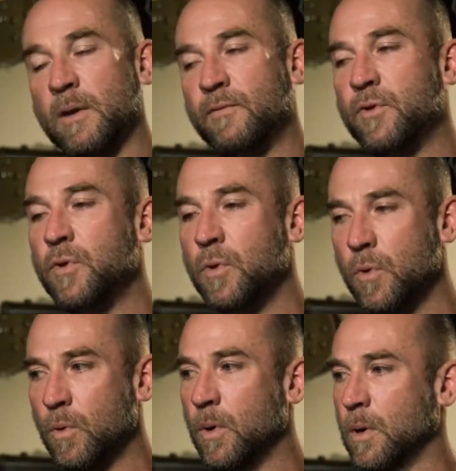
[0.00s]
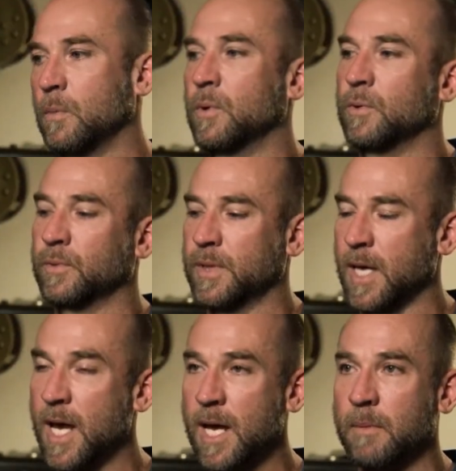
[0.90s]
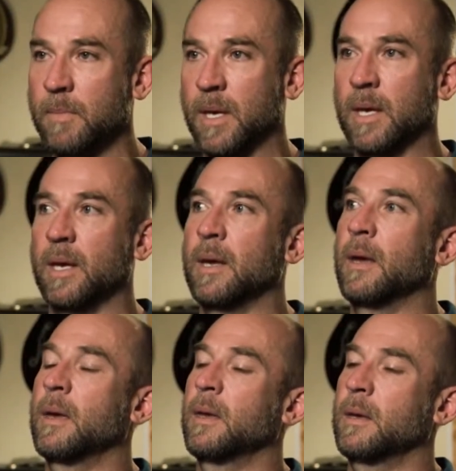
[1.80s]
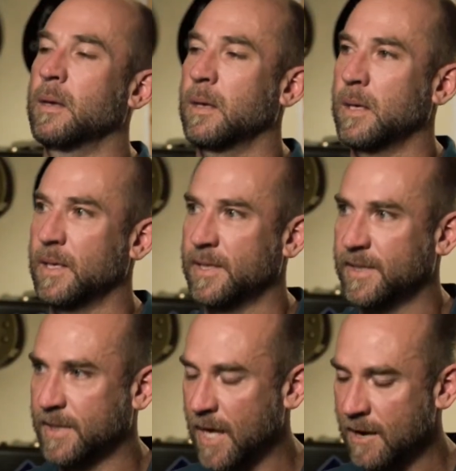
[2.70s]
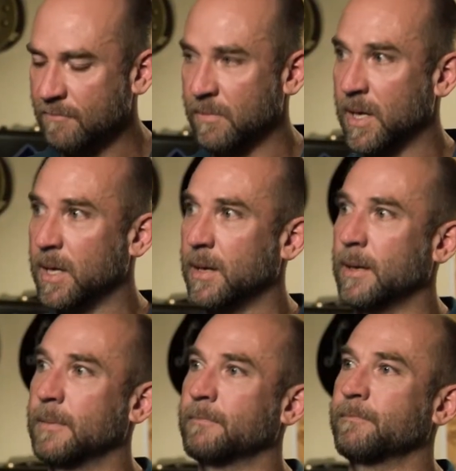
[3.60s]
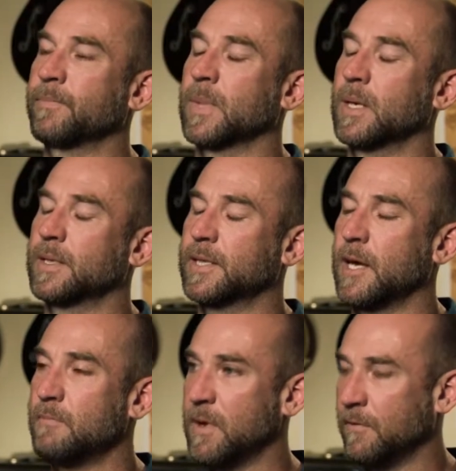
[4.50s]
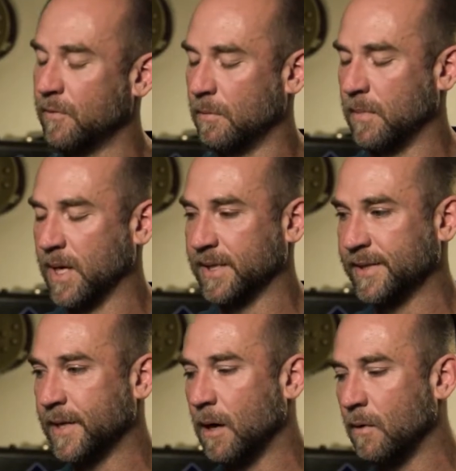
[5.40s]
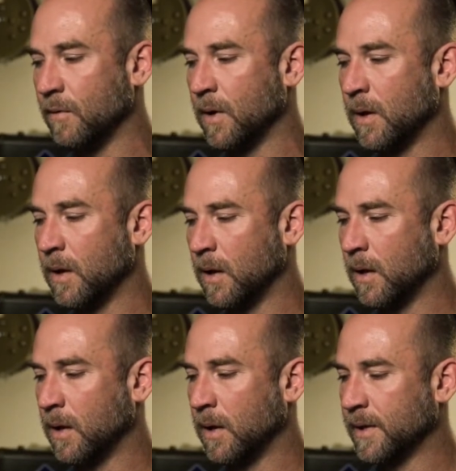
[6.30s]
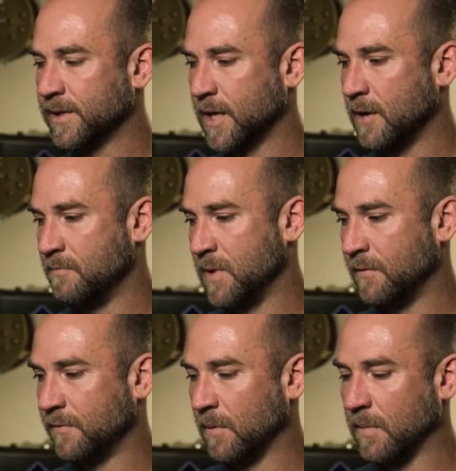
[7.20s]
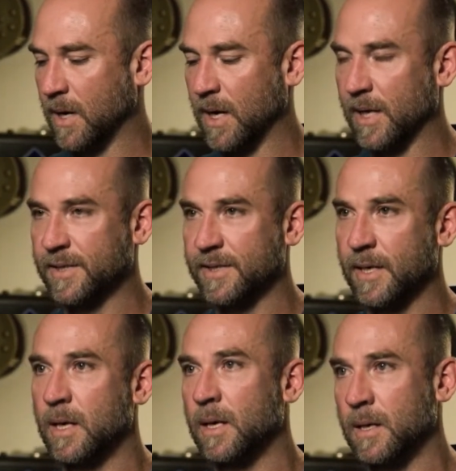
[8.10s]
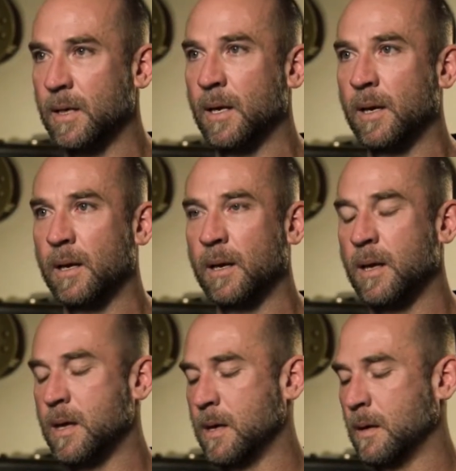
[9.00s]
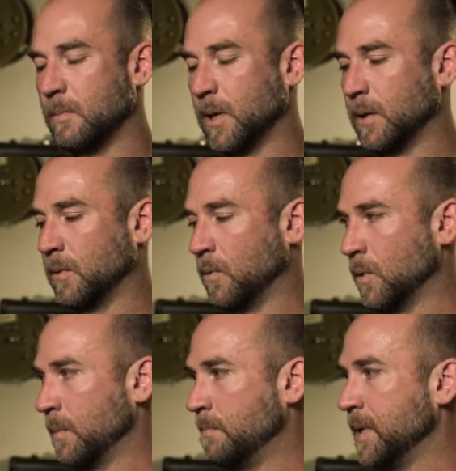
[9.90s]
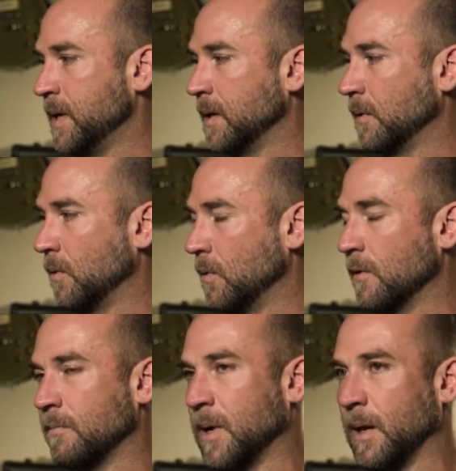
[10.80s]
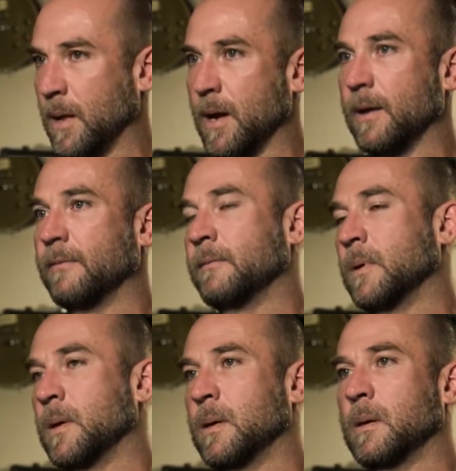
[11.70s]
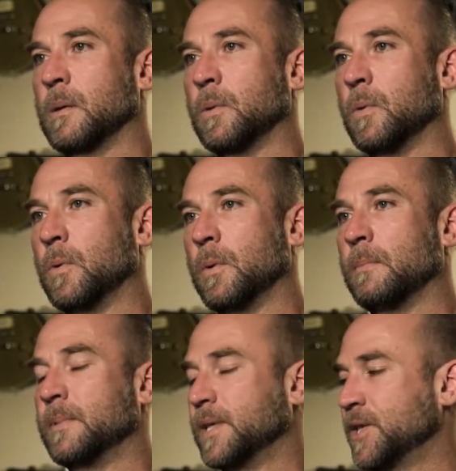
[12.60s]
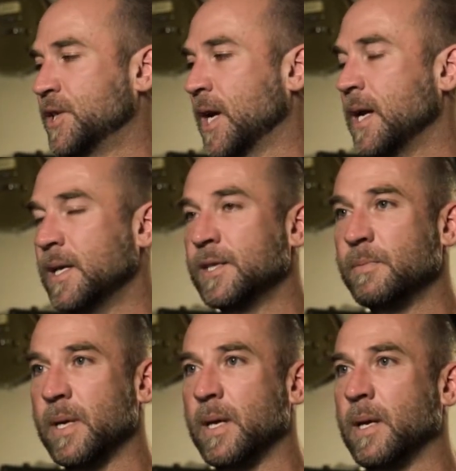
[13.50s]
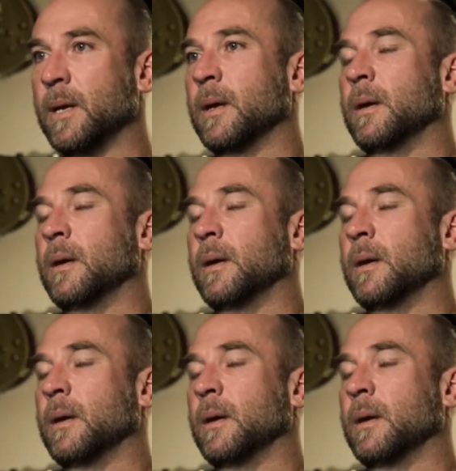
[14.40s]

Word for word: if you will take me, save me, save me from myself, save me from my sin, but Lord, be the Lord of my life. Lord, change me.